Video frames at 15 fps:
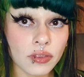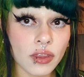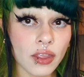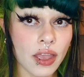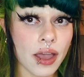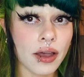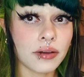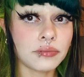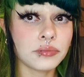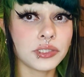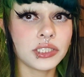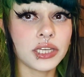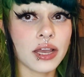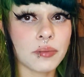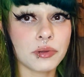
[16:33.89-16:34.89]
Yeah, I'm
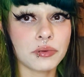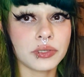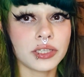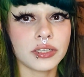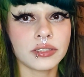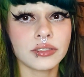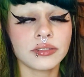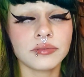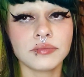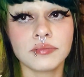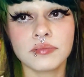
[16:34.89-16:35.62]
really happy with this.